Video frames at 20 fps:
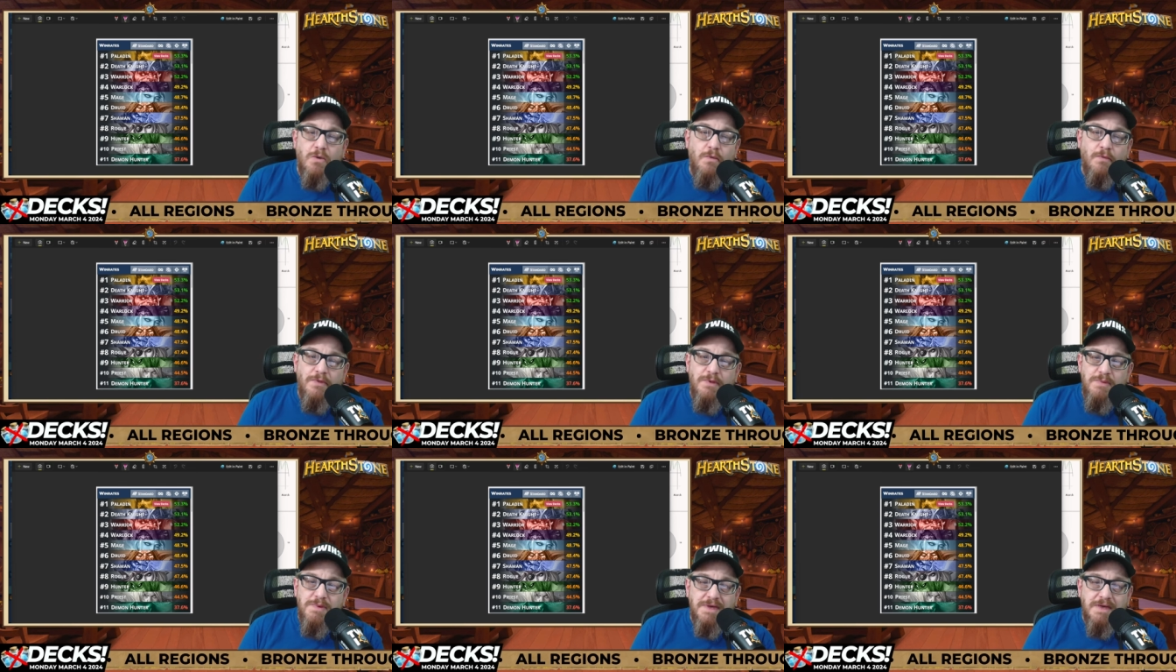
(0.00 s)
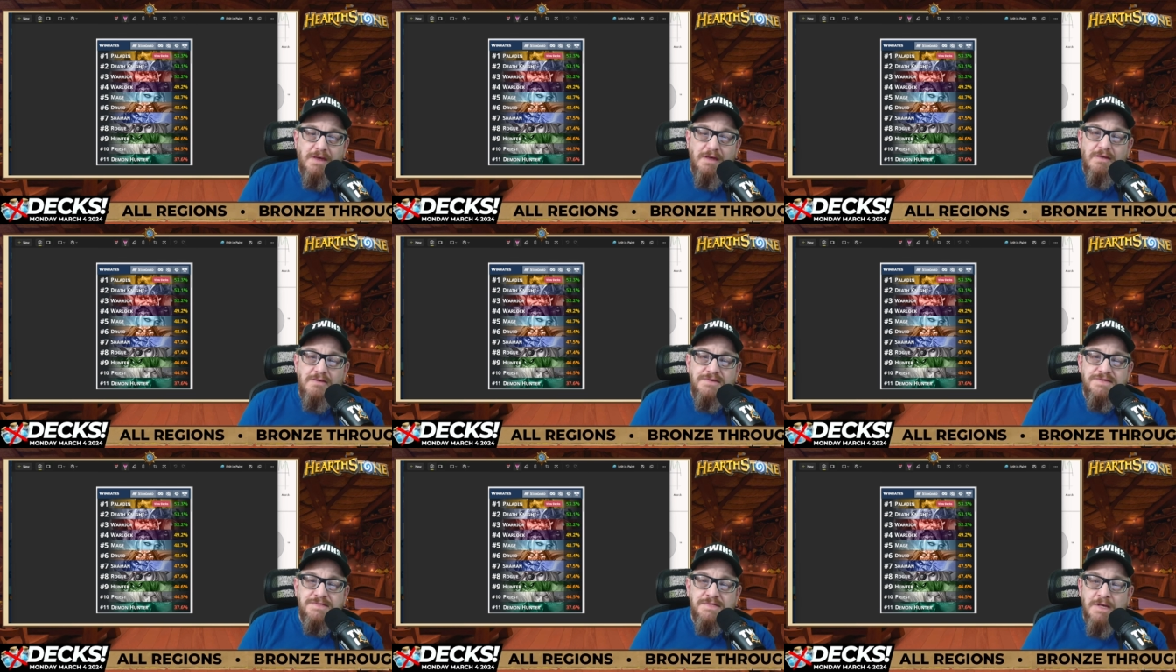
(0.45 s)
only
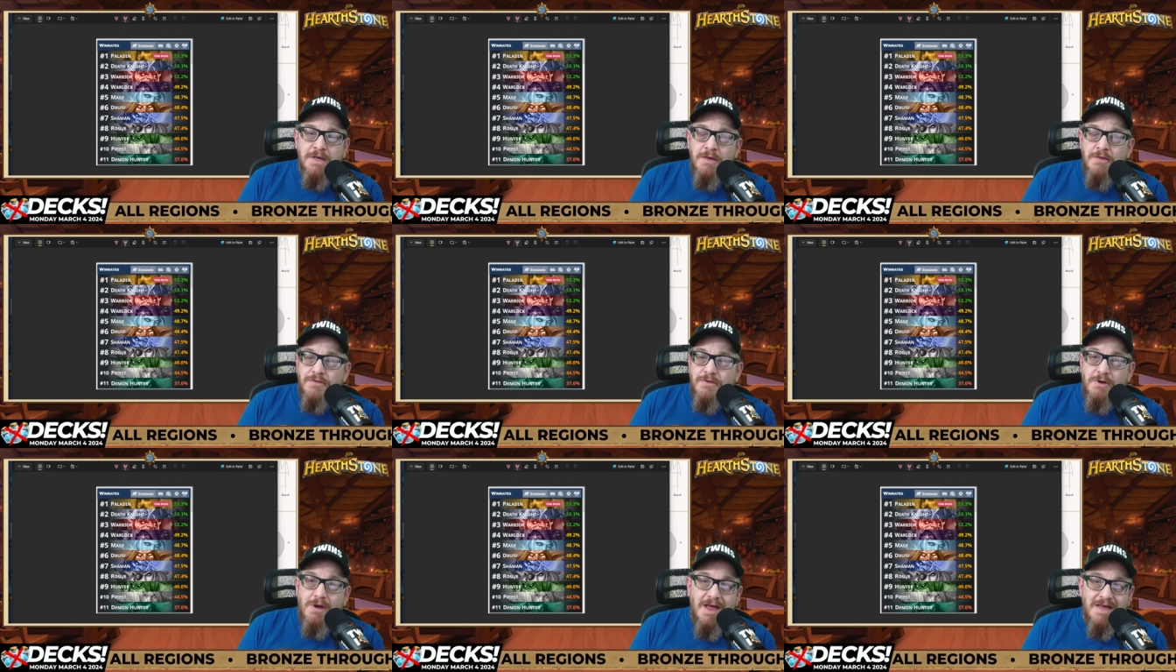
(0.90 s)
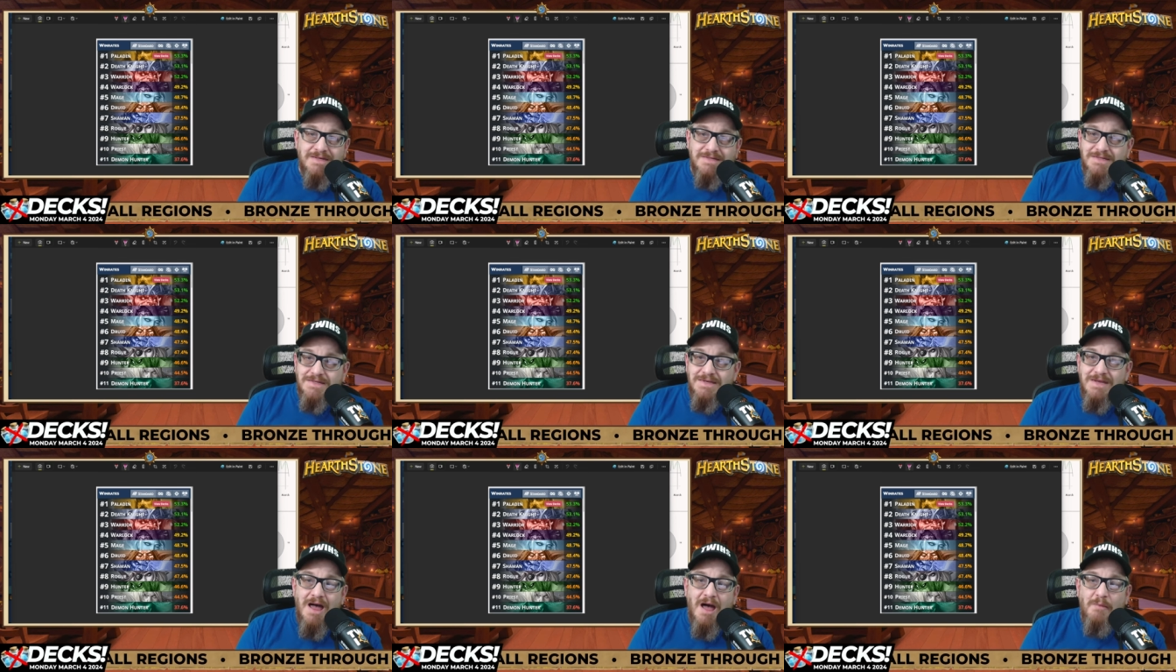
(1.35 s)
because there
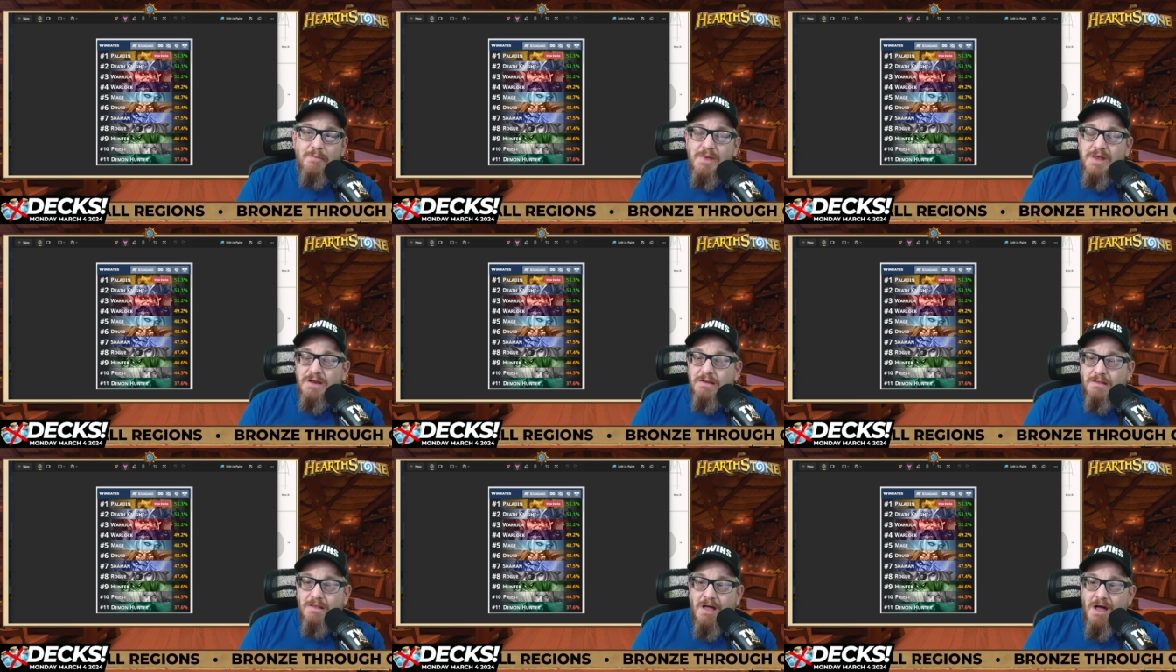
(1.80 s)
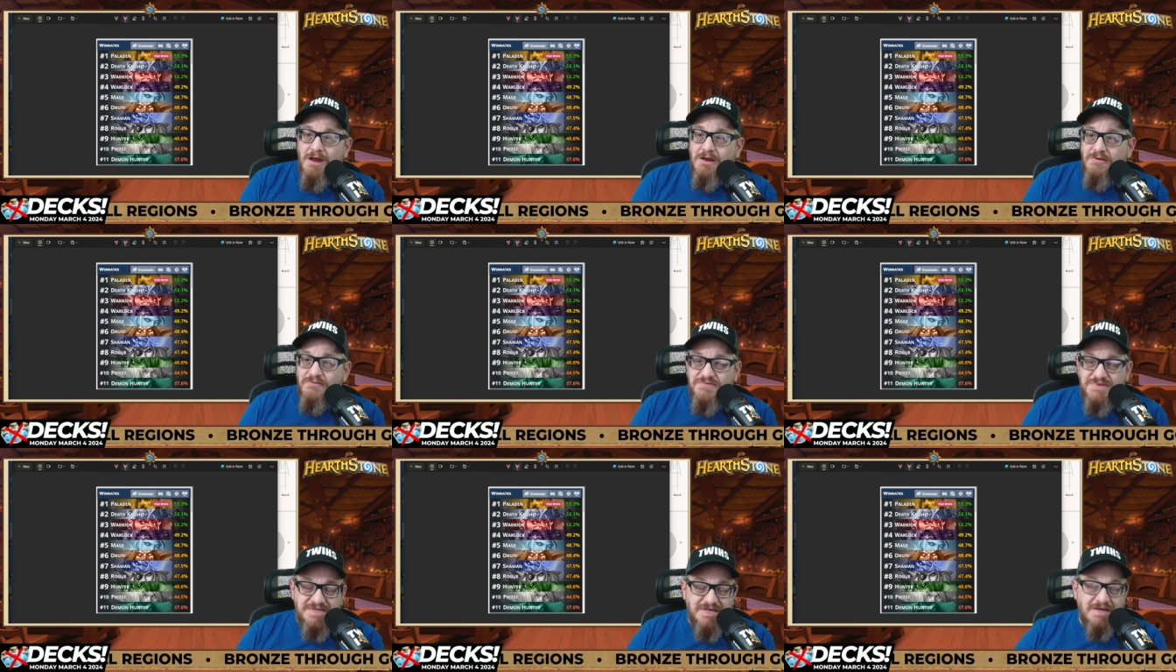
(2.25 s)
has not been a lot
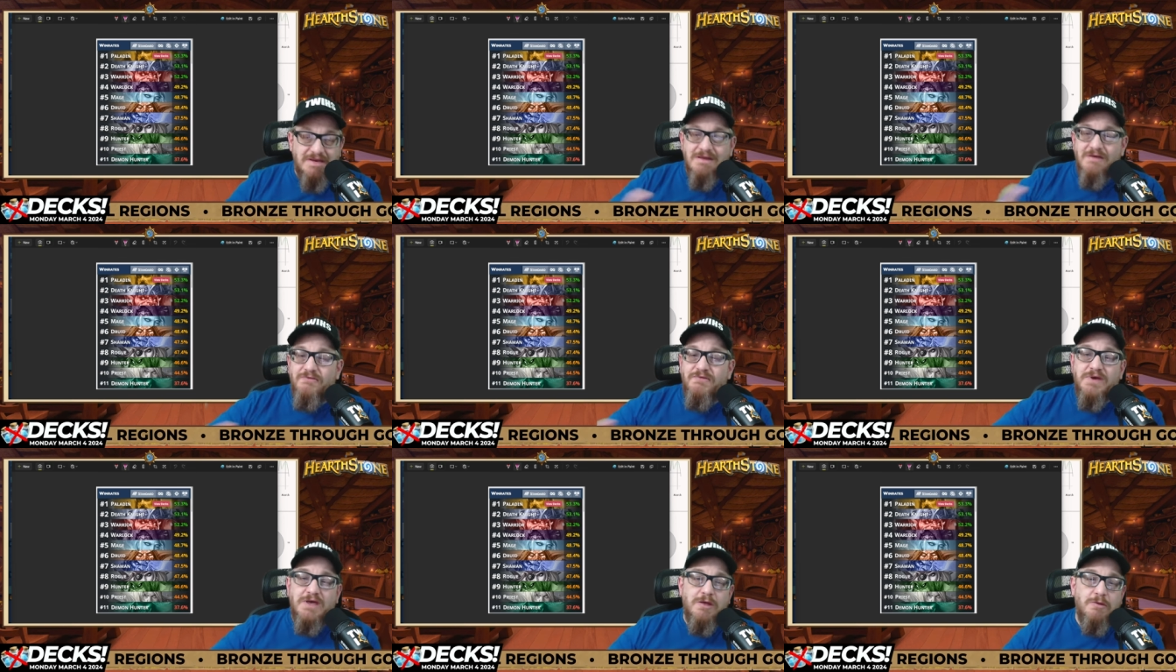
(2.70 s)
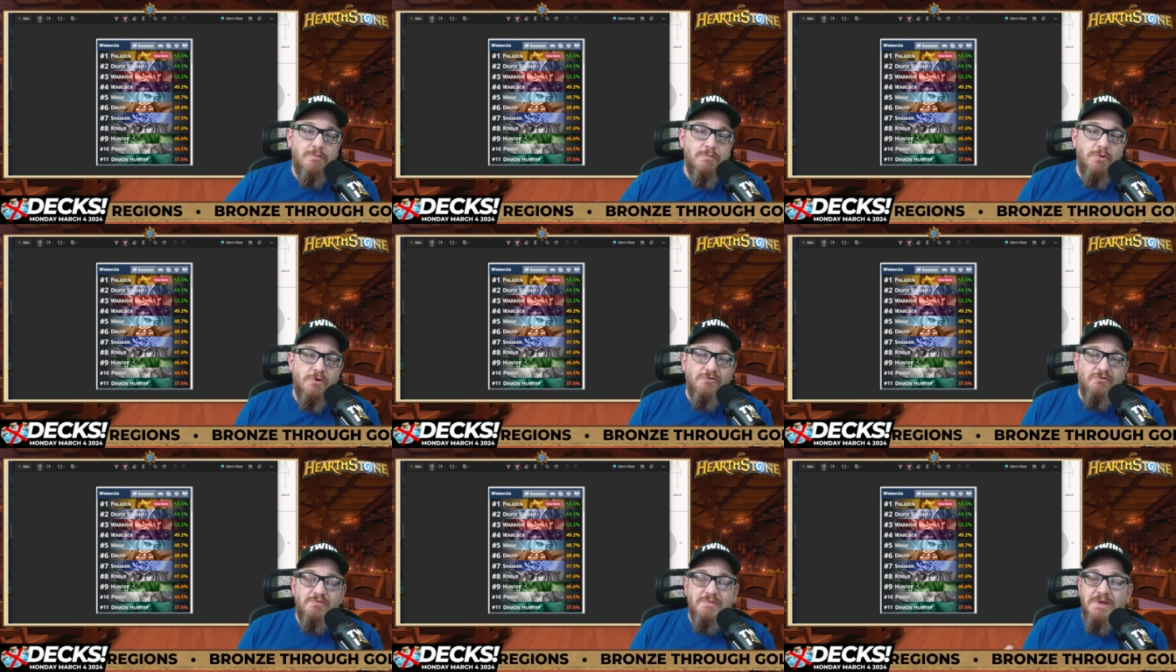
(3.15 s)
of significant
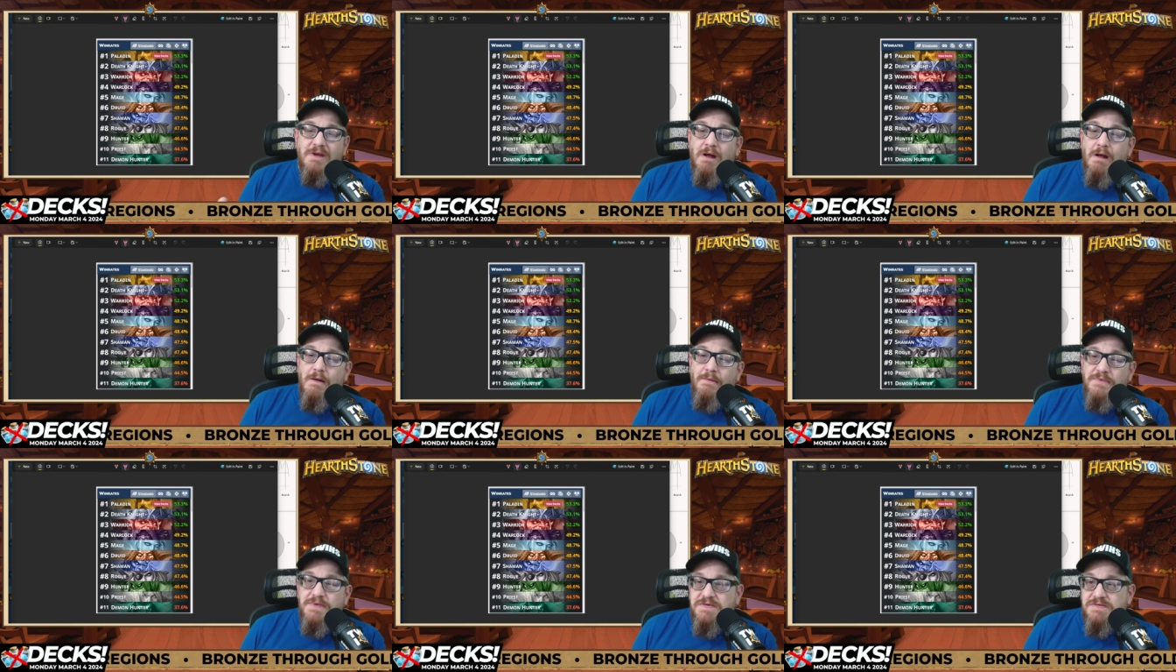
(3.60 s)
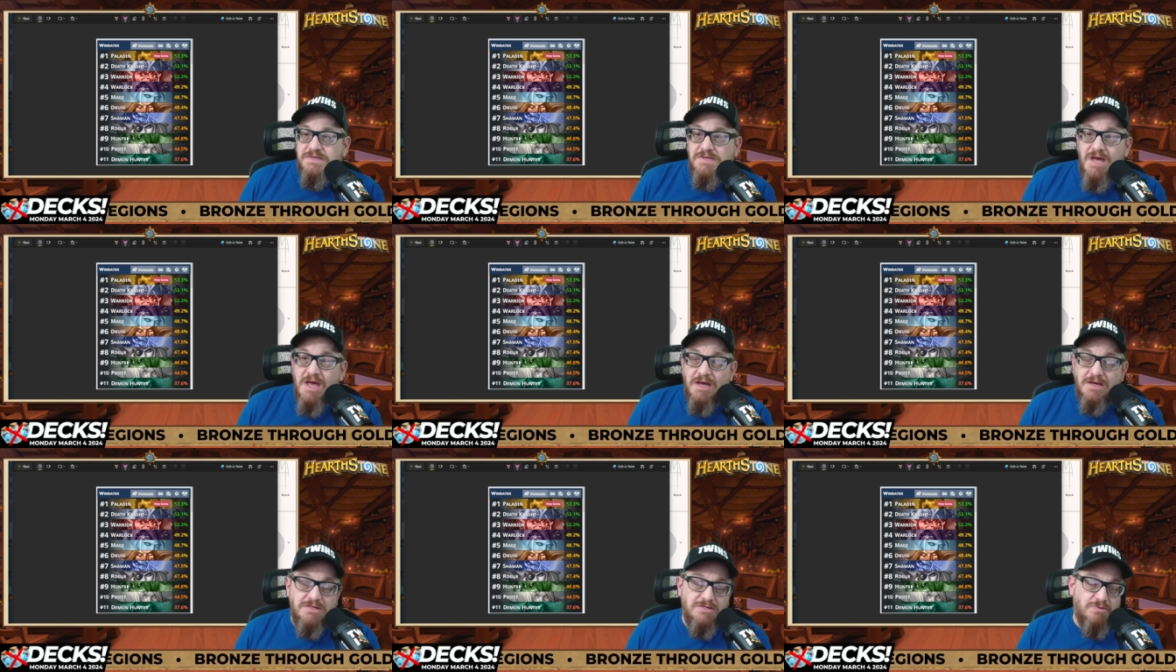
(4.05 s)
movement on these
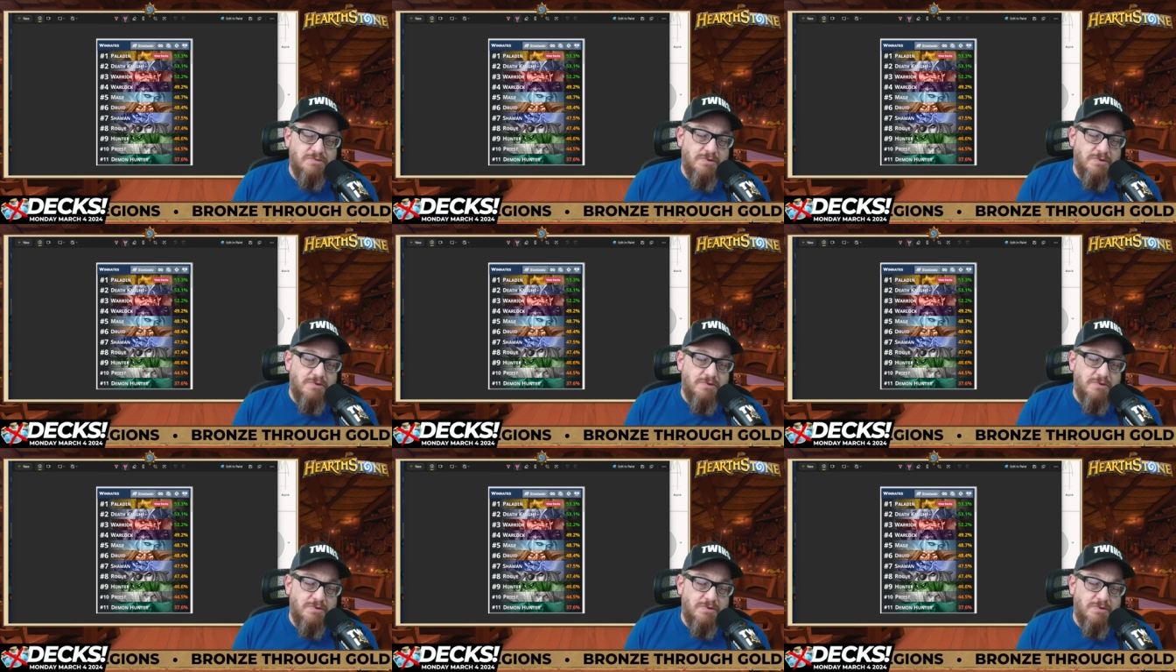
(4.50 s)
decks.